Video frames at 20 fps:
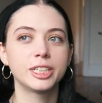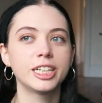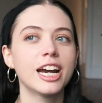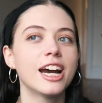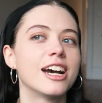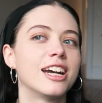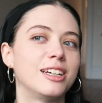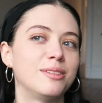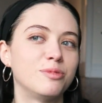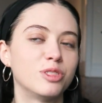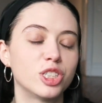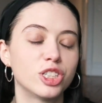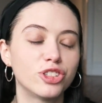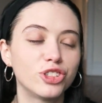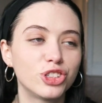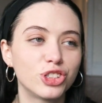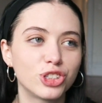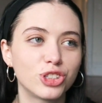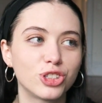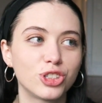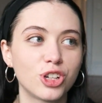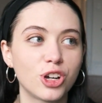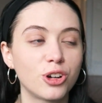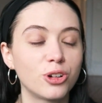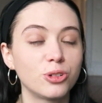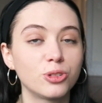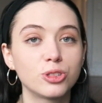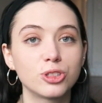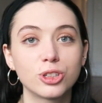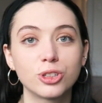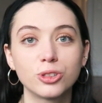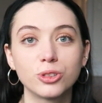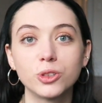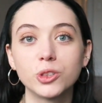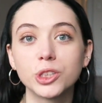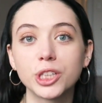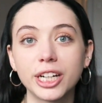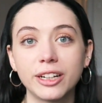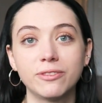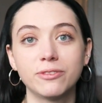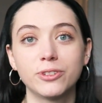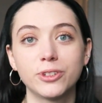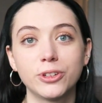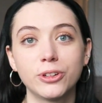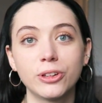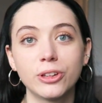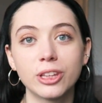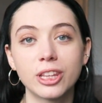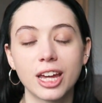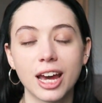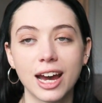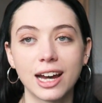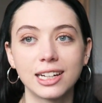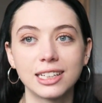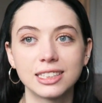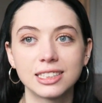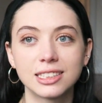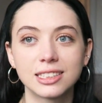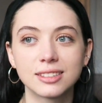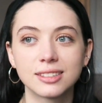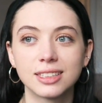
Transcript: But yeah, I'm just so grateful that